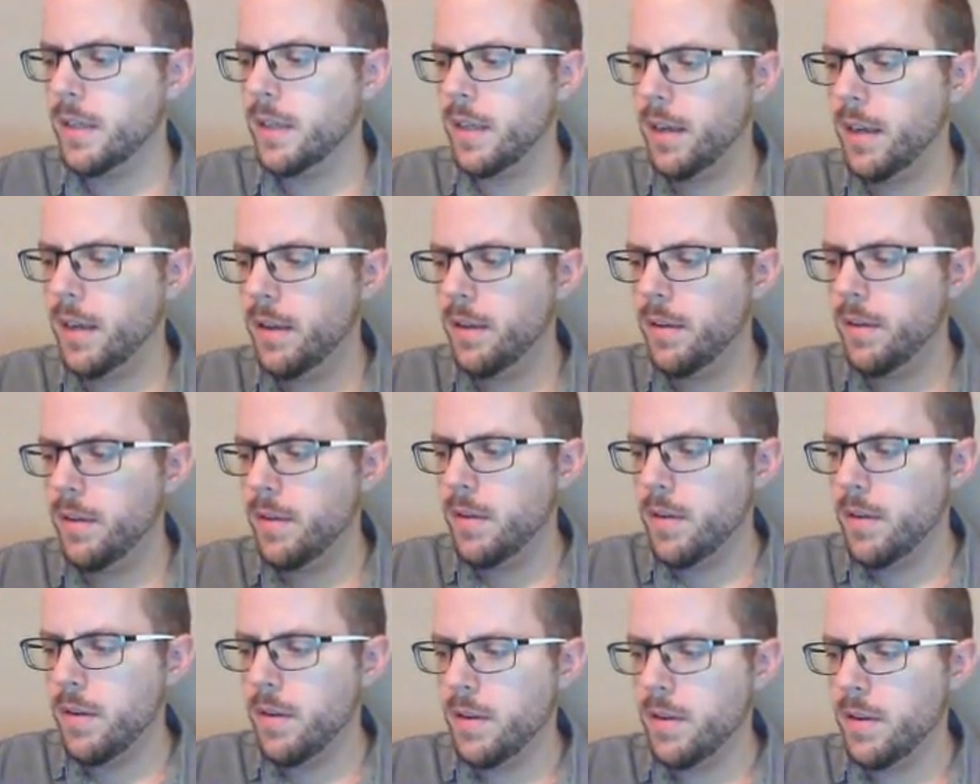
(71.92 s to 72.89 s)
Okay,
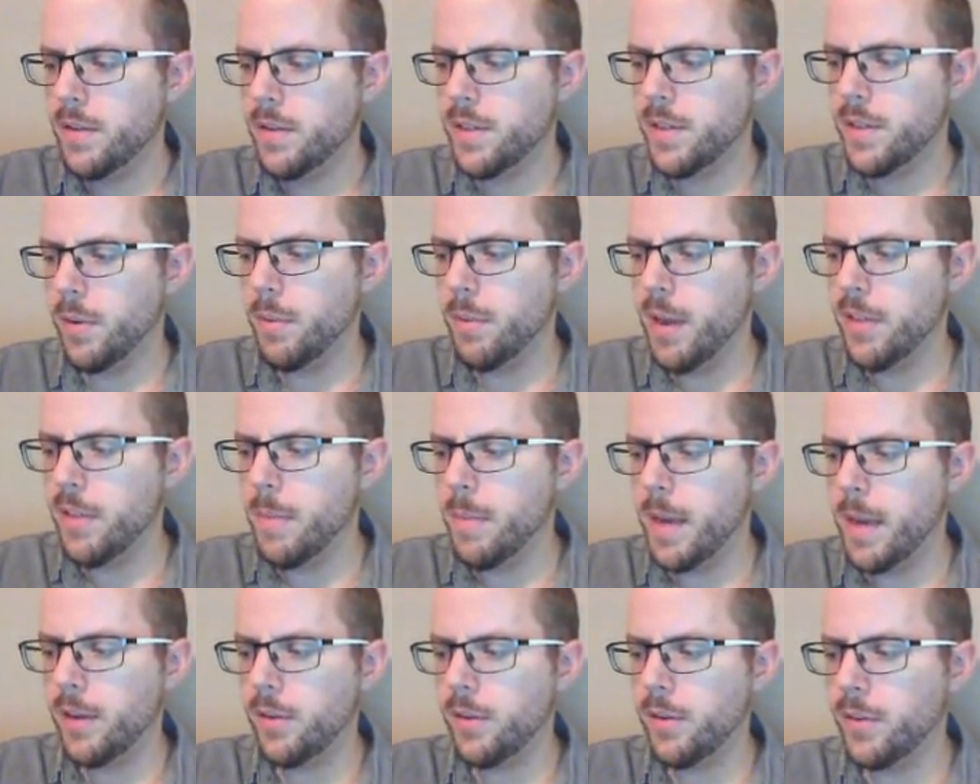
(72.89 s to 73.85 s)
so in
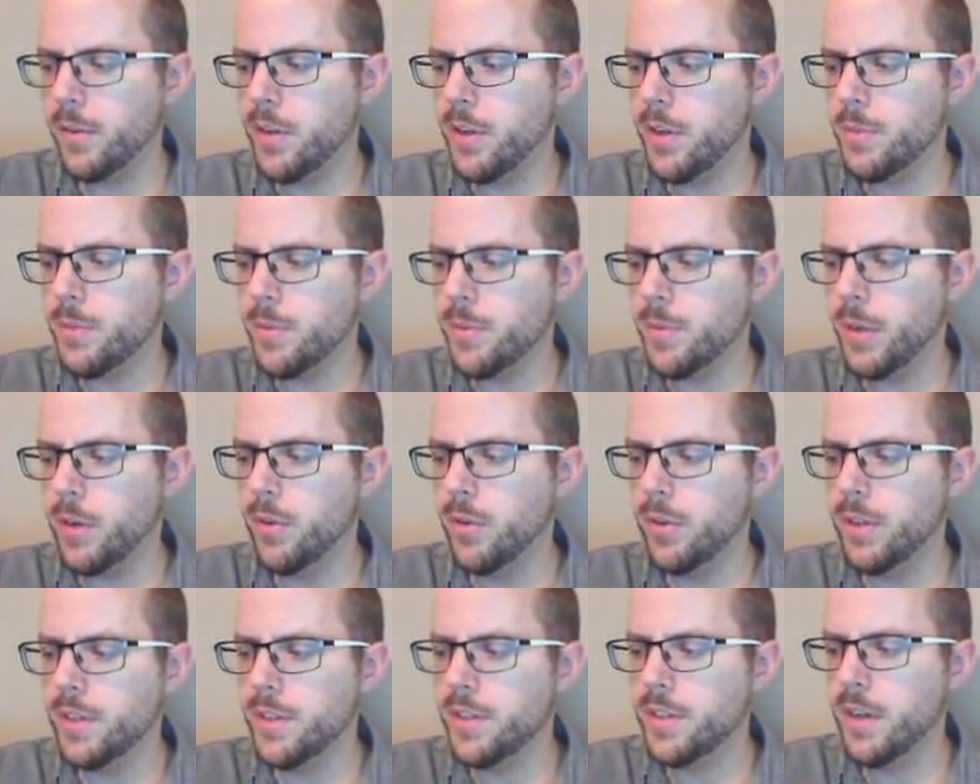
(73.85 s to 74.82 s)
mathematical terms, we
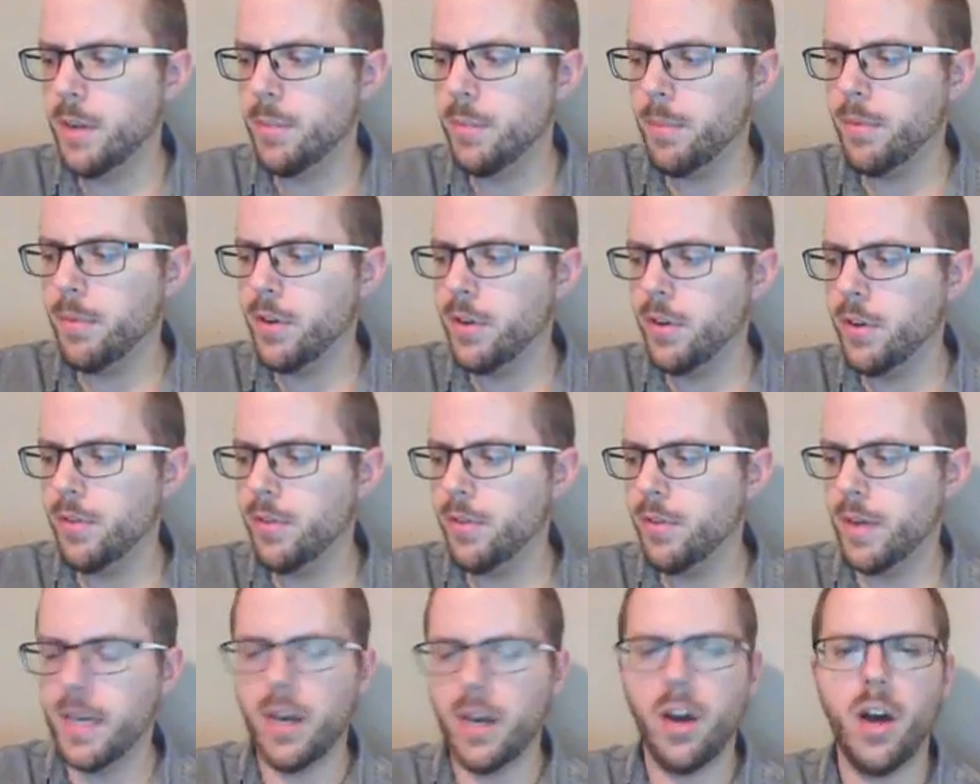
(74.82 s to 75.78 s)
call this type of
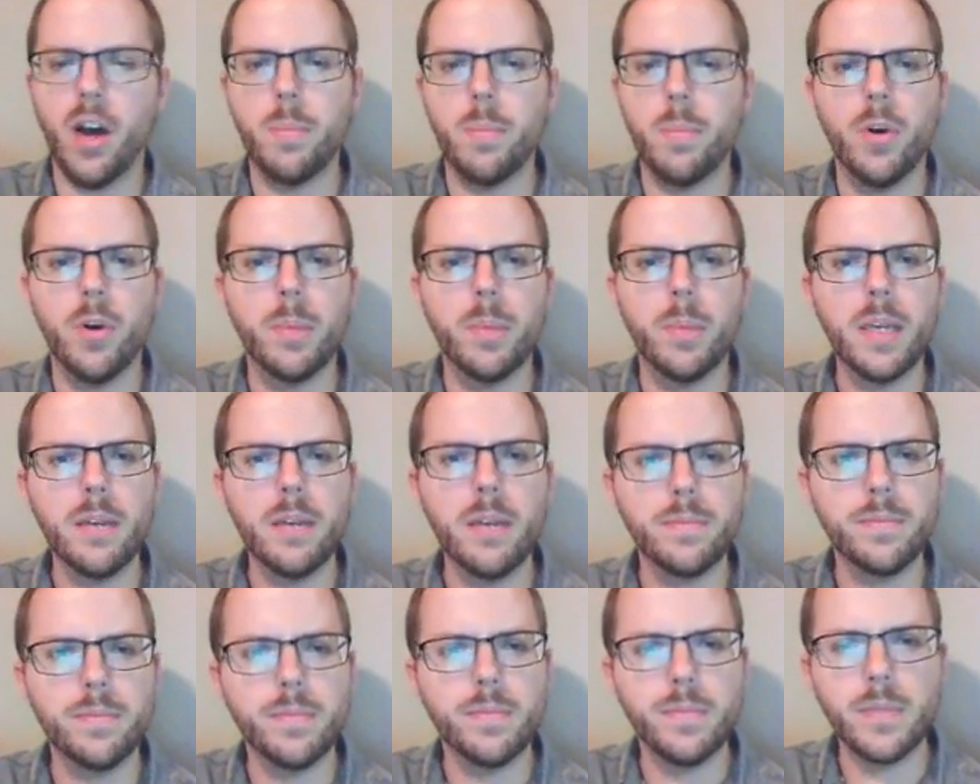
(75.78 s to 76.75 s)
curve a hyperbola.